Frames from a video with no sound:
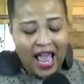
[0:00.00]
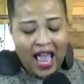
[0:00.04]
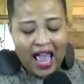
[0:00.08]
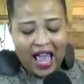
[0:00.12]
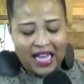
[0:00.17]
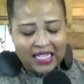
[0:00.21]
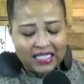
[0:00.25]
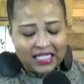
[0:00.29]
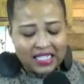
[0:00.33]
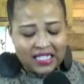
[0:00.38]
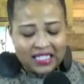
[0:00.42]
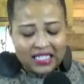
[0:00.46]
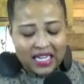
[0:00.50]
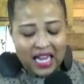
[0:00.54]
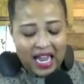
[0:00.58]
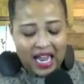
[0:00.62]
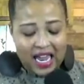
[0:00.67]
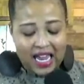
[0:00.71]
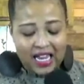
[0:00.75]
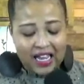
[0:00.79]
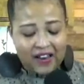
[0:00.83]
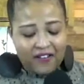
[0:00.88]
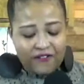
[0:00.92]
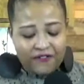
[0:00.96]
As the
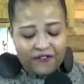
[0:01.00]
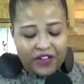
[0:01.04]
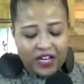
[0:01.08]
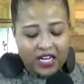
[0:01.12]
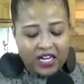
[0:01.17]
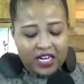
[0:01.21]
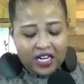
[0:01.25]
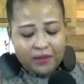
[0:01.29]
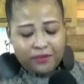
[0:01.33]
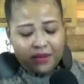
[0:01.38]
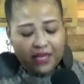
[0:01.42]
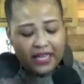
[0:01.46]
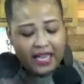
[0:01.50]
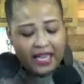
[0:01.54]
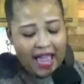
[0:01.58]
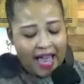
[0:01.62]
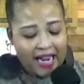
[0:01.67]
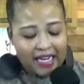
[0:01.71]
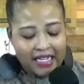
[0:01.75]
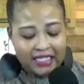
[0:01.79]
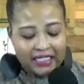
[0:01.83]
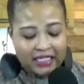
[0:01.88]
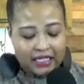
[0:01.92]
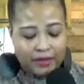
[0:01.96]
day Infinity began
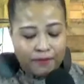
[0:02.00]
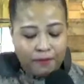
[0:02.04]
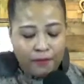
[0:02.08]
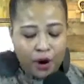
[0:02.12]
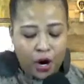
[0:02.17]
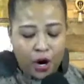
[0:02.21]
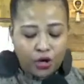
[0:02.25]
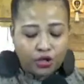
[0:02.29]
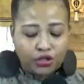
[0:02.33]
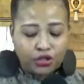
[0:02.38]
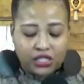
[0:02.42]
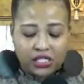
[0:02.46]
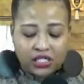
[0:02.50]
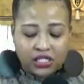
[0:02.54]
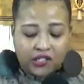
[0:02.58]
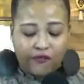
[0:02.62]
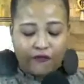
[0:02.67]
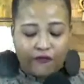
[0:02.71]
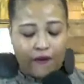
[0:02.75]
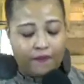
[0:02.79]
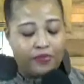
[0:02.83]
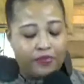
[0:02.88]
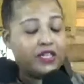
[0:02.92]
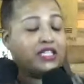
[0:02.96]
its emergence
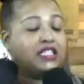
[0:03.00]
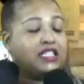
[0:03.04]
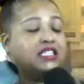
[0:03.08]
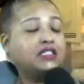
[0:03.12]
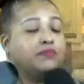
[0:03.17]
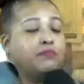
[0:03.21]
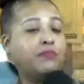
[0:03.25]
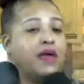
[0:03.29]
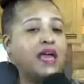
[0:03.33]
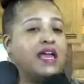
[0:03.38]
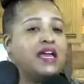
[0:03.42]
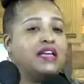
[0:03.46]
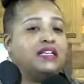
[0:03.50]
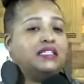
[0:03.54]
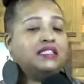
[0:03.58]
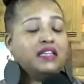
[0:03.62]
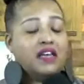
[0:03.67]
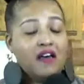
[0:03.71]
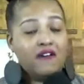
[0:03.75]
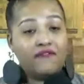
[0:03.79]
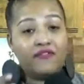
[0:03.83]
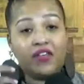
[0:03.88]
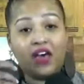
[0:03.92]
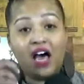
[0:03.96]
from the space
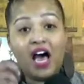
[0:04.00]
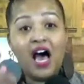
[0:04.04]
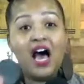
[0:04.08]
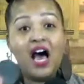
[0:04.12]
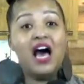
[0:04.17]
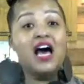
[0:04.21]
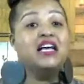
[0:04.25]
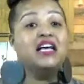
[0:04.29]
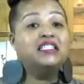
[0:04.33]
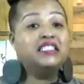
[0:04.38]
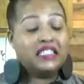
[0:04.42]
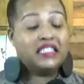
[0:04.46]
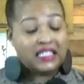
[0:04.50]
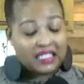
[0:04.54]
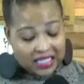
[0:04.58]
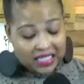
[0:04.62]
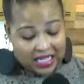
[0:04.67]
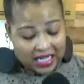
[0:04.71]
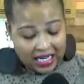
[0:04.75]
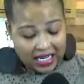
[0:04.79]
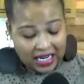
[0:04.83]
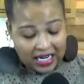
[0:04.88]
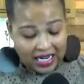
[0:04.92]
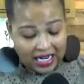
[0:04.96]
of the
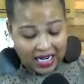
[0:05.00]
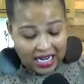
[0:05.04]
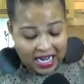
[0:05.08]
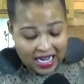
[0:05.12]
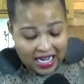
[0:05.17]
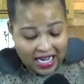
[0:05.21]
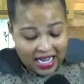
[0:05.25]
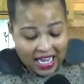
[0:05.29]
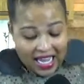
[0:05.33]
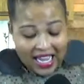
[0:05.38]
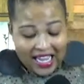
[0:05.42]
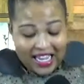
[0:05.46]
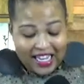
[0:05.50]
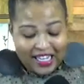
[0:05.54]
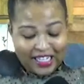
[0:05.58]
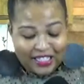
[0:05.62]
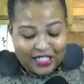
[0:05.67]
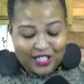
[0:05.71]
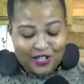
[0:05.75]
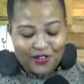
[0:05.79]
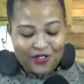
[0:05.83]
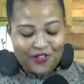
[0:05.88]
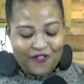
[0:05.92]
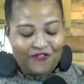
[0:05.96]
unseen
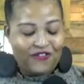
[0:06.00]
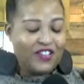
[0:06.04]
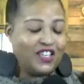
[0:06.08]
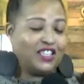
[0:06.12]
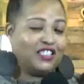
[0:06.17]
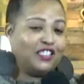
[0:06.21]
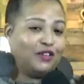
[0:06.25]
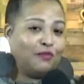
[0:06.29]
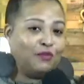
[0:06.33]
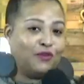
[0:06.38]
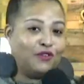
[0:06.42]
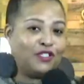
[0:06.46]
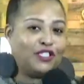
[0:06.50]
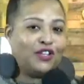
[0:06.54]
into the visible.